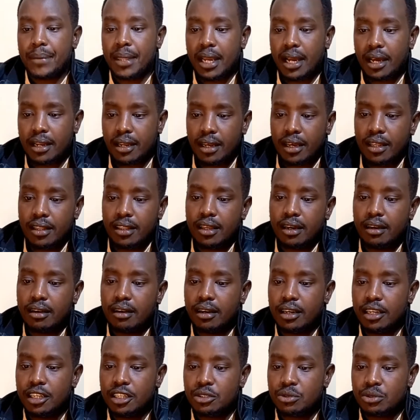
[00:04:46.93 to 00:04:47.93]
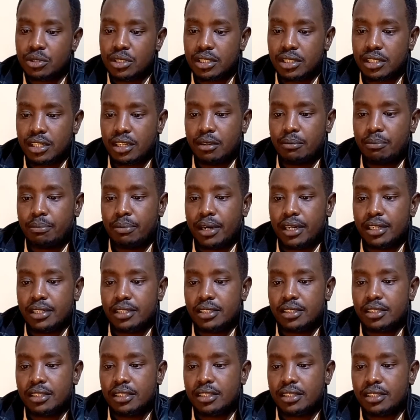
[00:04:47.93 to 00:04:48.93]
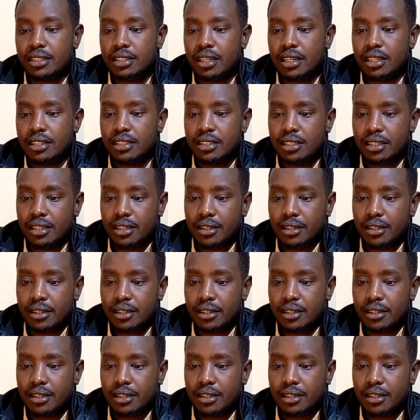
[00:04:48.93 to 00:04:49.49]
another interesting part is that